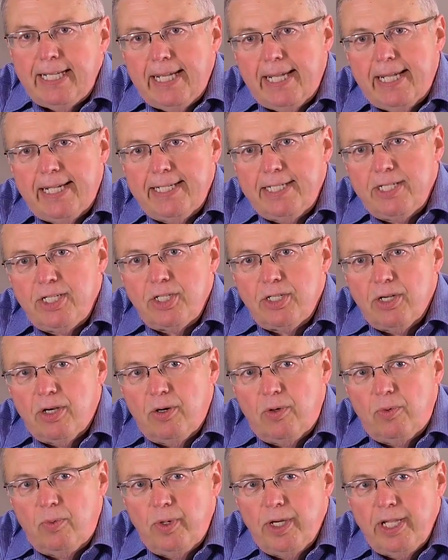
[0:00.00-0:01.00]
And
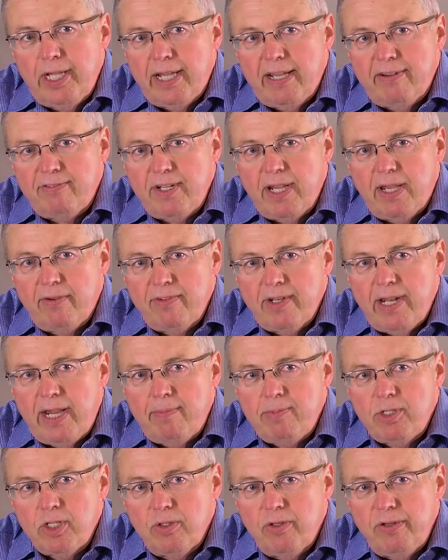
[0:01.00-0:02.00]
so we have to have an
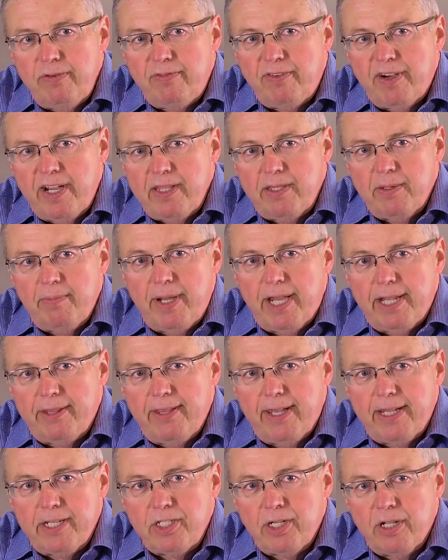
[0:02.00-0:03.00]
absolute faith about
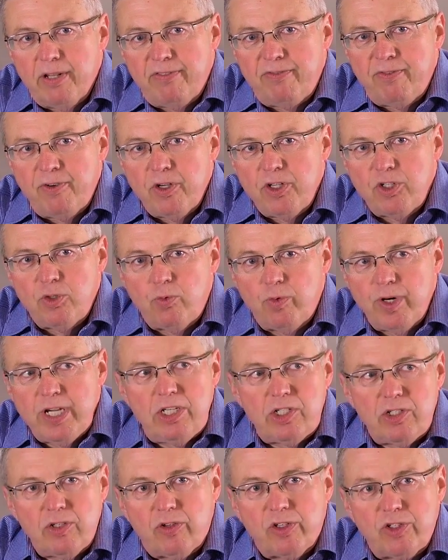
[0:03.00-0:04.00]
that. So the first
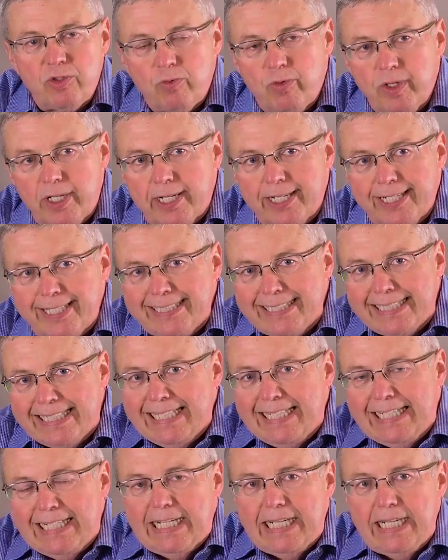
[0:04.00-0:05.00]
resource really
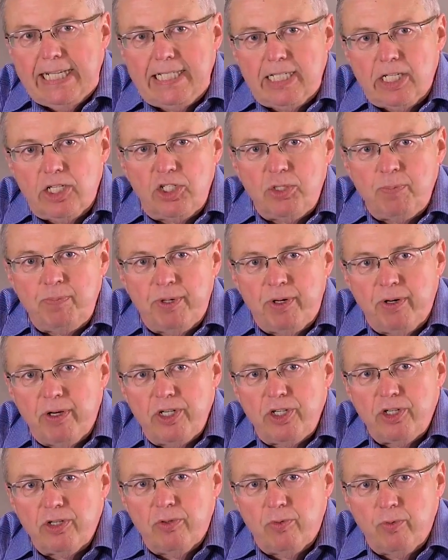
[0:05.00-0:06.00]
is a
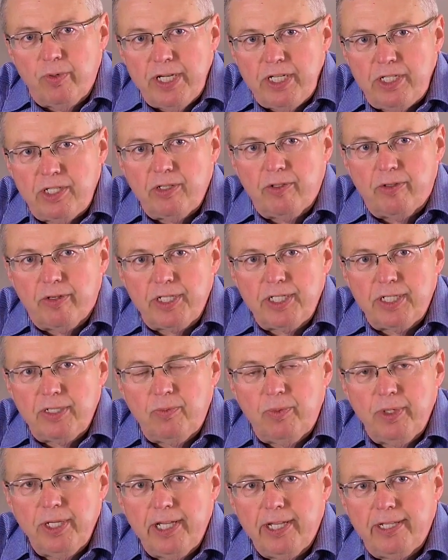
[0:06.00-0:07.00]
spiritual resource.
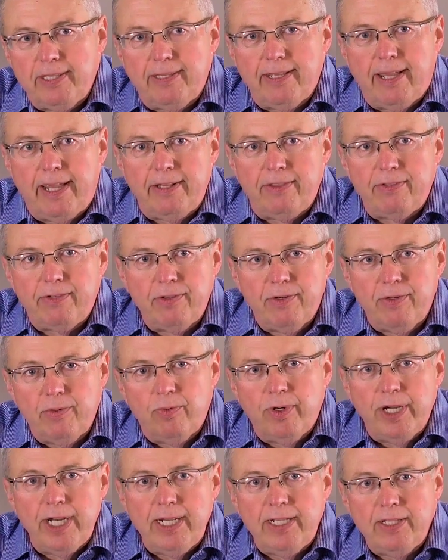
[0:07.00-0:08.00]
And we get that through
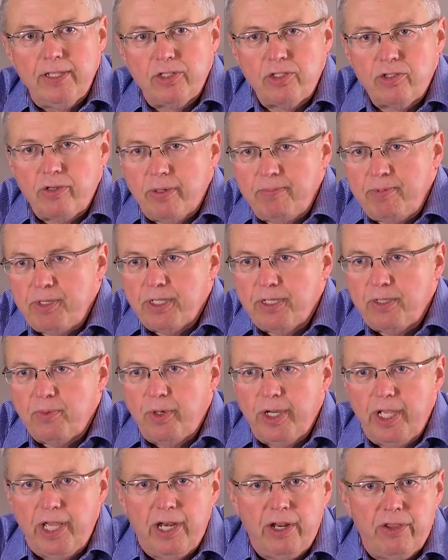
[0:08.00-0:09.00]
reading the scripture,
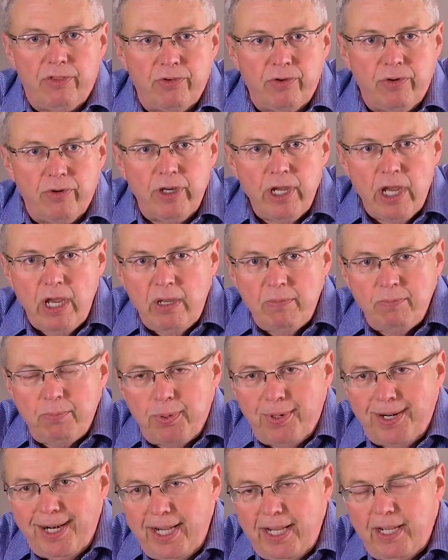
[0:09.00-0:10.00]
we get it through
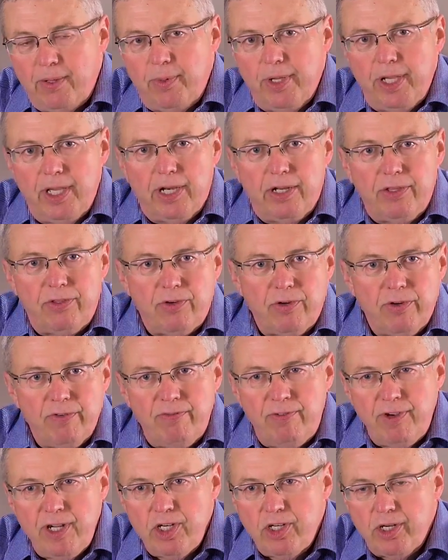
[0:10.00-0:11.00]
prayer, we get it through
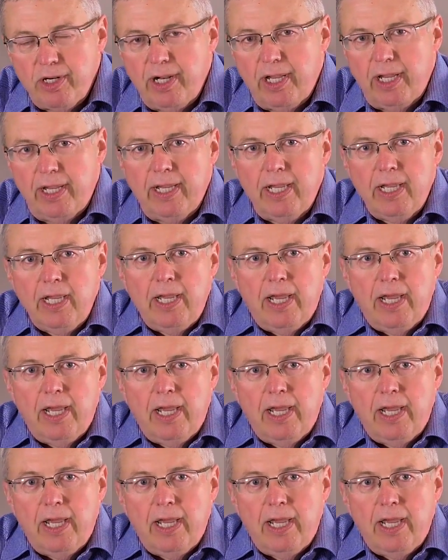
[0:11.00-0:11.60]
visioning,